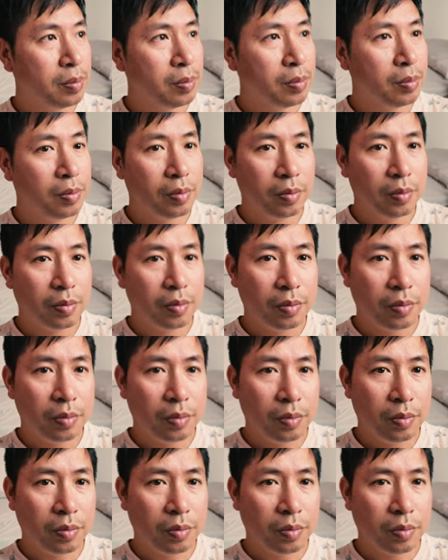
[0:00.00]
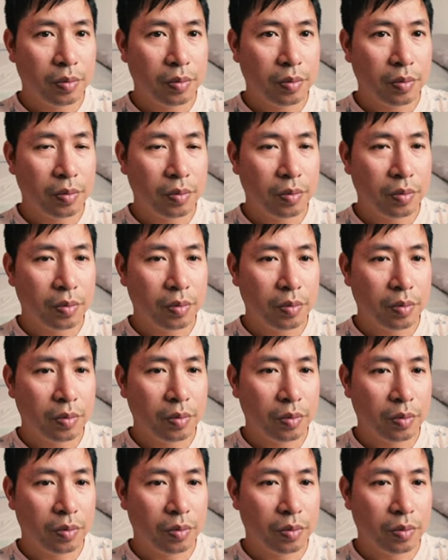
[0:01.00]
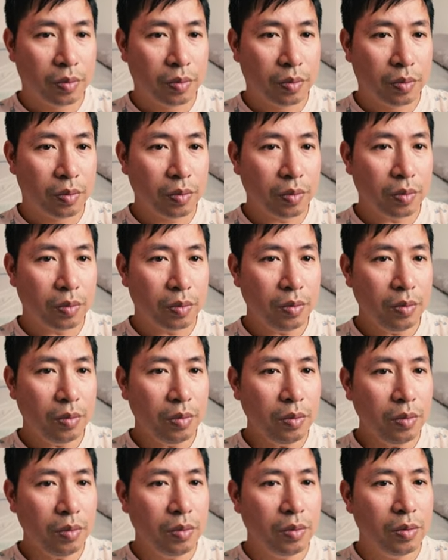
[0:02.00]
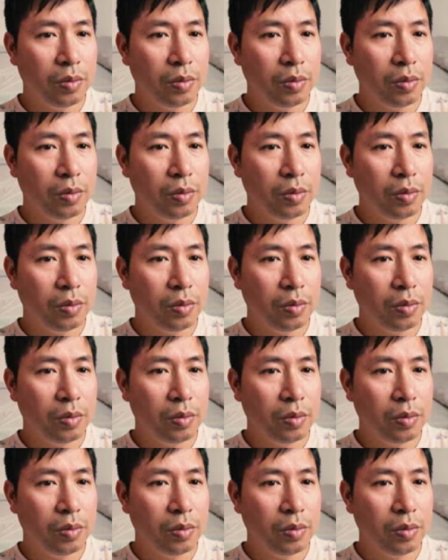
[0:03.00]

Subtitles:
Nobody speaks.